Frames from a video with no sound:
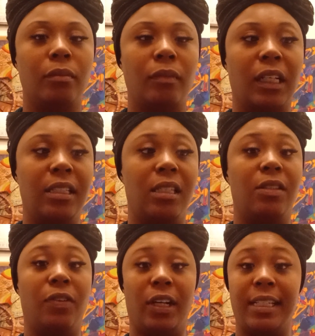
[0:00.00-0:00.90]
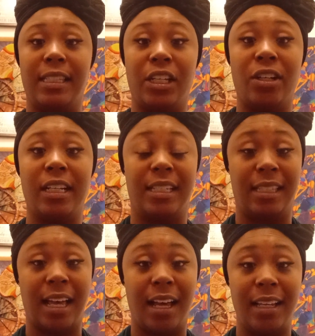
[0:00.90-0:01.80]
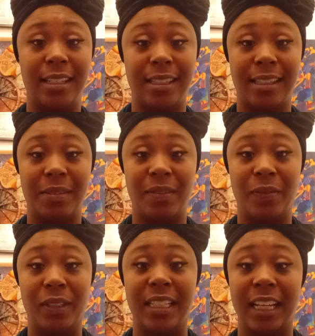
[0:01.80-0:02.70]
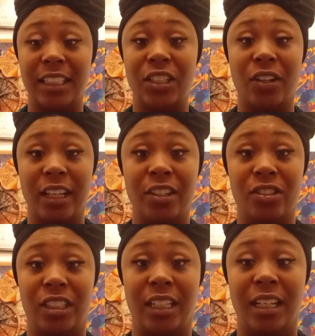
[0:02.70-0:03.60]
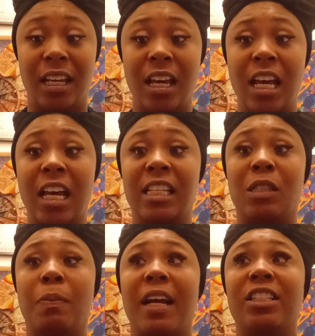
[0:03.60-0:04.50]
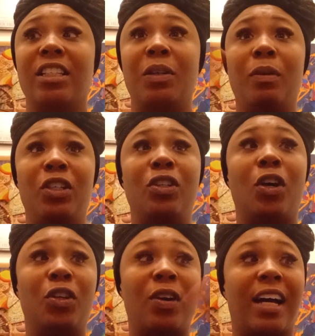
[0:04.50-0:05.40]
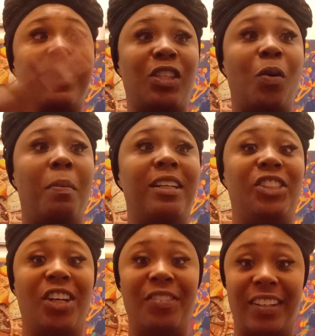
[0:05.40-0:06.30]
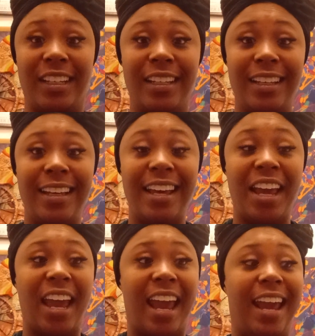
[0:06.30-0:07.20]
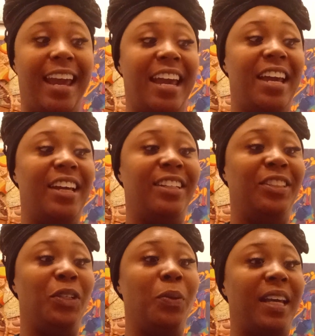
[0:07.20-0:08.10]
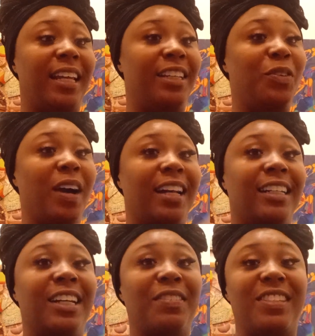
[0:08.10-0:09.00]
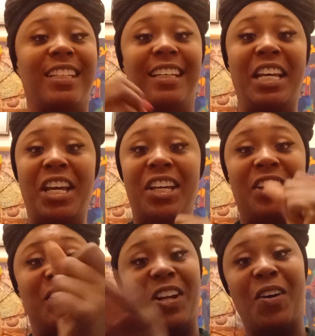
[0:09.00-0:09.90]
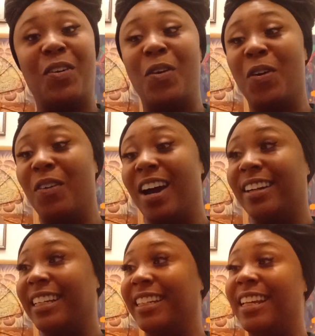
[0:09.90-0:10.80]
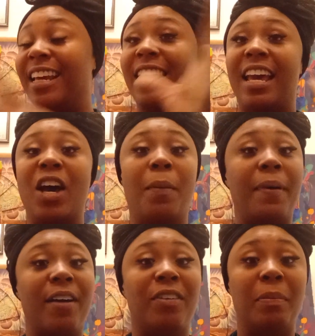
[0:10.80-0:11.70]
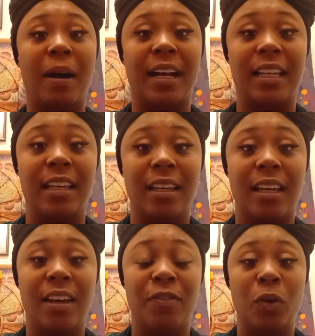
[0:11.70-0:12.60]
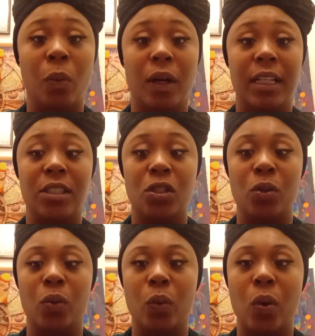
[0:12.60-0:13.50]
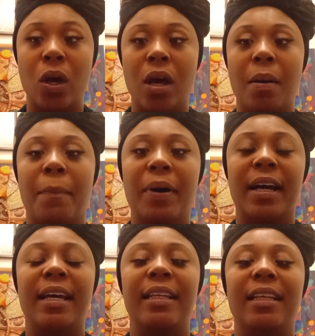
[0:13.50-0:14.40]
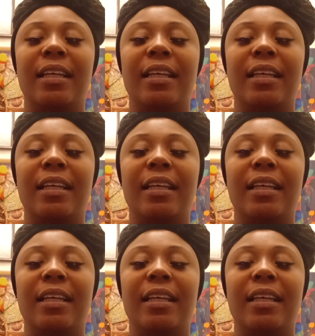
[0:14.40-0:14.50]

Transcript: This is very serious, guys. Protecting your energy, especially when you got so much of it, and you got enough to go around and help everybody if you wanted to, but